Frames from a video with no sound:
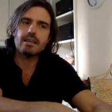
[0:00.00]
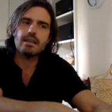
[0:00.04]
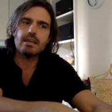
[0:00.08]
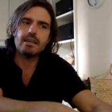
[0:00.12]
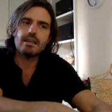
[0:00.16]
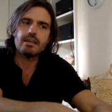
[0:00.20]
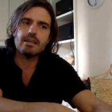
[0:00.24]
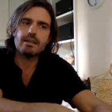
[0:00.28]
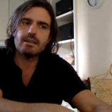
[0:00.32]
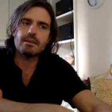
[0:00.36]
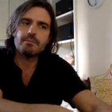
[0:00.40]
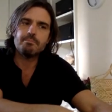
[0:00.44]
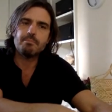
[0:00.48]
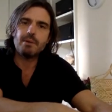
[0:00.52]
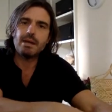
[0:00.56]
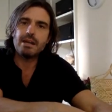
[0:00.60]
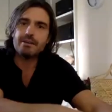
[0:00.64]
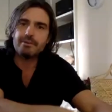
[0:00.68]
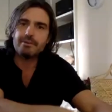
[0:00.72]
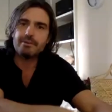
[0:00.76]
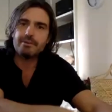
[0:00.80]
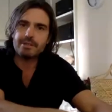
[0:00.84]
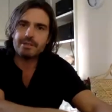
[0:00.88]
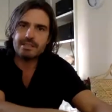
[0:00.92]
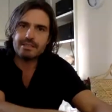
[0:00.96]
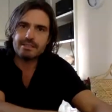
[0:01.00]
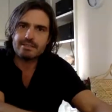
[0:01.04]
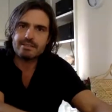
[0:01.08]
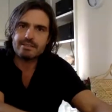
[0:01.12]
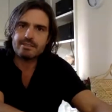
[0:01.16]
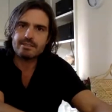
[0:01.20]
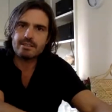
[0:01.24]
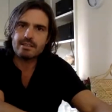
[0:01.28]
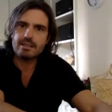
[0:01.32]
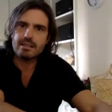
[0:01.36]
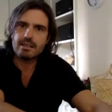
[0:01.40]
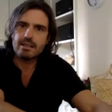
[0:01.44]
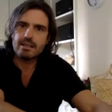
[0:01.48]
uh,
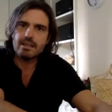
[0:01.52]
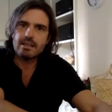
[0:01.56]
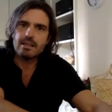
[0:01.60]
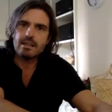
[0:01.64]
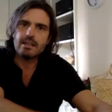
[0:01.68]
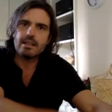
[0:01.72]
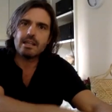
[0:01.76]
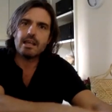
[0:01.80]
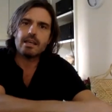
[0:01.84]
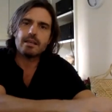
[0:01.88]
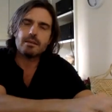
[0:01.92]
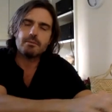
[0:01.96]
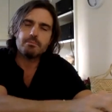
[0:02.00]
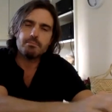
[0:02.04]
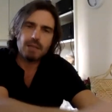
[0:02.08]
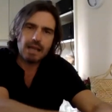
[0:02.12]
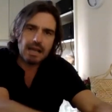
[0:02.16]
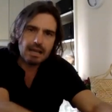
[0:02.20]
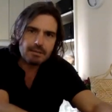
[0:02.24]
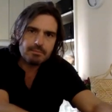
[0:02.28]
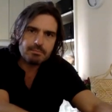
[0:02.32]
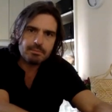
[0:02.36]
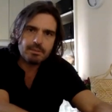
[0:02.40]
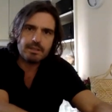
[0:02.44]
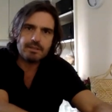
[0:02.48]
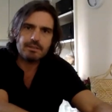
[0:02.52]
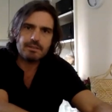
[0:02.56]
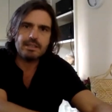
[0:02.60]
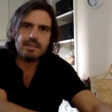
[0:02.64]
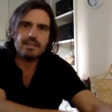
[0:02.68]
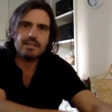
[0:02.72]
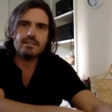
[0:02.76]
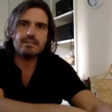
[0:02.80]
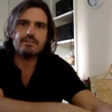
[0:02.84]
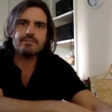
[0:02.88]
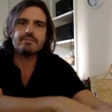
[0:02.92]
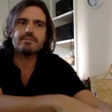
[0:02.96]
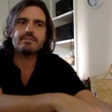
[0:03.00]
berries, like
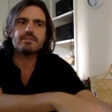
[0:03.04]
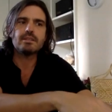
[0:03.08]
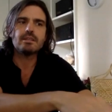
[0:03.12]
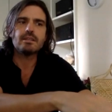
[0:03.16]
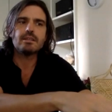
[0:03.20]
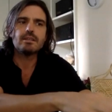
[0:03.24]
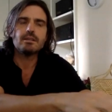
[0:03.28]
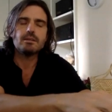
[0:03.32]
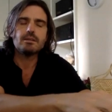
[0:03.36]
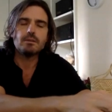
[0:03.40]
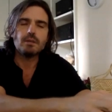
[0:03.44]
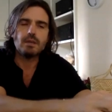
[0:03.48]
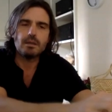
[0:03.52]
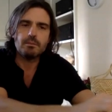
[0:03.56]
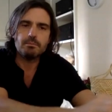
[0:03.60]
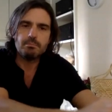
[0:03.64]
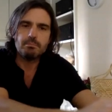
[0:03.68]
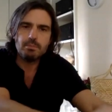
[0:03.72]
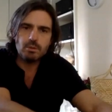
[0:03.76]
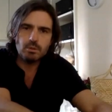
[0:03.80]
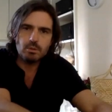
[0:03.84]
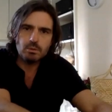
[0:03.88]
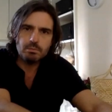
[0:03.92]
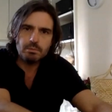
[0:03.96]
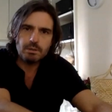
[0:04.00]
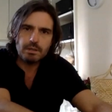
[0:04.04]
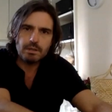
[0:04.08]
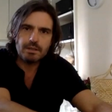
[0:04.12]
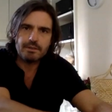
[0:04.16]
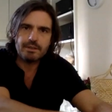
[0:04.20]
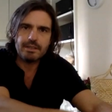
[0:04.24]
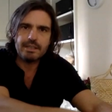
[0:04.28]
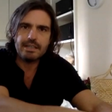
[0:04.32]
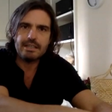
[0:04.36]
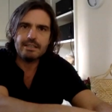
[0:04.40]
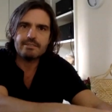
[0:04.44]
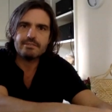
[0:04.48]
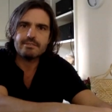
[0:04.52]
blackberries, uh,
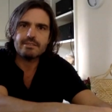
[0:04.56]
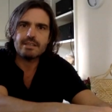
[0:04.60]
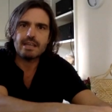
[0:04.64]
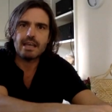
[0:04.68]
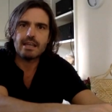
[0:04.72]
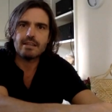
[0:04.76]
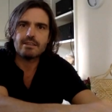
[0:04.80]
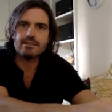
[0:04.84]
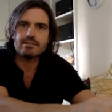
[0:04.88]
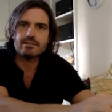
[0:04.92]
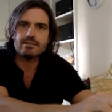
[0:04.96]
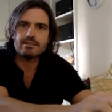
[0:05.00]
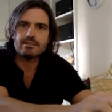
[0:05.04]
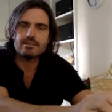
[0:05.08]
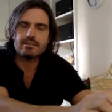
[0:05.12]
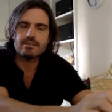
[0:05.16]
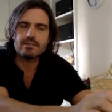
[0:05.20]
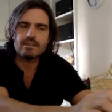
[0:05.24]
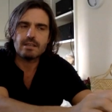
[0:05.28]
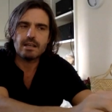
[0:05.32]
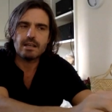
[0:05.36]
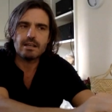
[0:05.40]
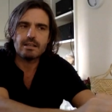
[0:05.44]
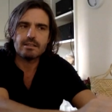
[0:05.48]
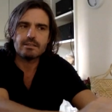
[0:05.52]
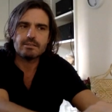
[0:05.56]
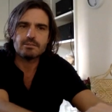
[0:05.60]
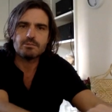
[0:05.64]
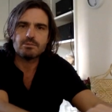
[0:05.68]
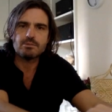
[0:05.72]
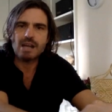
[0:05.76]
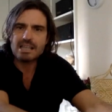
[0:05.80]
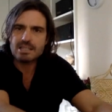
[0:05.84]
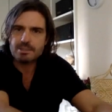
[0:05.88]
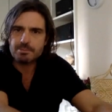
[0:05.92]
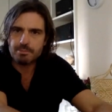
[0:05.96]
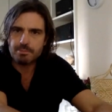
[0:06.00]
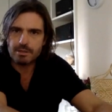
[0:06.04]
blueberries, and, and
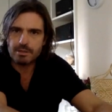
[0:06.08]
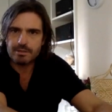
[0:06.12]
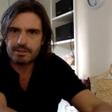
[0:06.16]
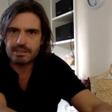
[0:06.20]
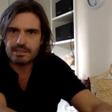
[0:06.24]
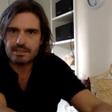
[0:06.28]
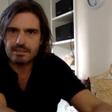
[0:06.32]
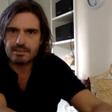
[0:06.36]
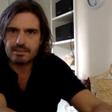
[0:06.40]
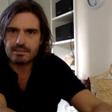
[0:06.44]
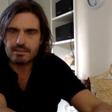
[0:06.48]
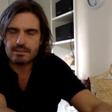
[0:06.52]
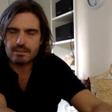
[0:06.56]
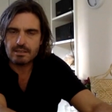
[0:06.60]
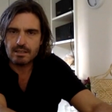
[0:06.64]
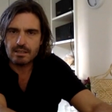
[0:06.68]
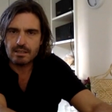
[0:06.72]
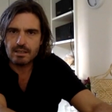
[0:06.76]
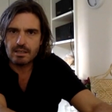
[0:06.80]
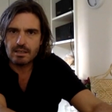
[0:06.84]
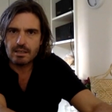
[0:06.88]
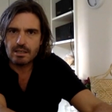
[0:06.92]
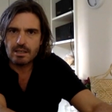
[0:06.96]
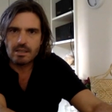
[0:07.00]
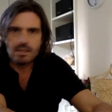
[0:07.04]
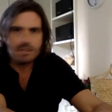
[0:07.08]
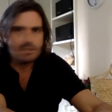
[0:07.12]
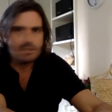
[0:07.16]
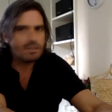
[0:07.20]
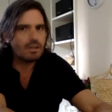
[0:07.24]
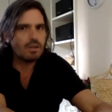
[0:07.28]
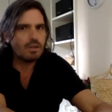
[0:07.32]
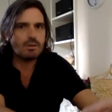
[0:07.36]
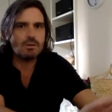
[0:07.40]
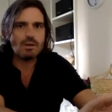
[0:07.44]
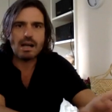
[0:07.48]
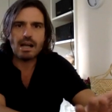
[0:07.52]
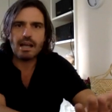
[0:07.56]
raspberries.
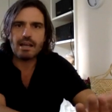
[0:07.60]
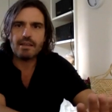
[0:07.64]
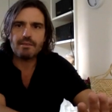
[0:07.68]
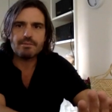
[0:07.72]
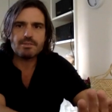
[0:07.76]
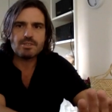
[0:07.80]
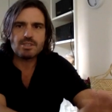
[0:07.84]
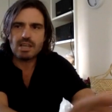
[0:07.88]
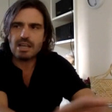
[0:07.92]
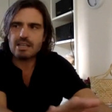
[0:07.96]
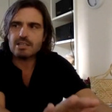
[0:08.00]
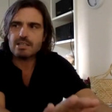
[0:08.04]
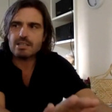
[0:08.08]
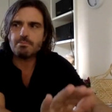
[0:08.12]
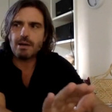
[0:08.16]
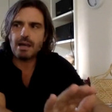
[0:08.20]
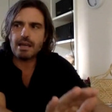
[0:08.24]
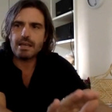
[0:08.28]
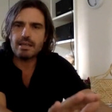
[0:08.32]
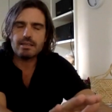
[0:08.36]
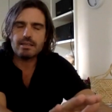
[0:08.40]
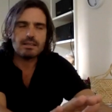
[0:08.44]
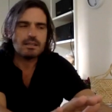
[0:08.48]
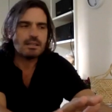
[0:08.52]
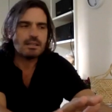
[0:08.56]
So I, just by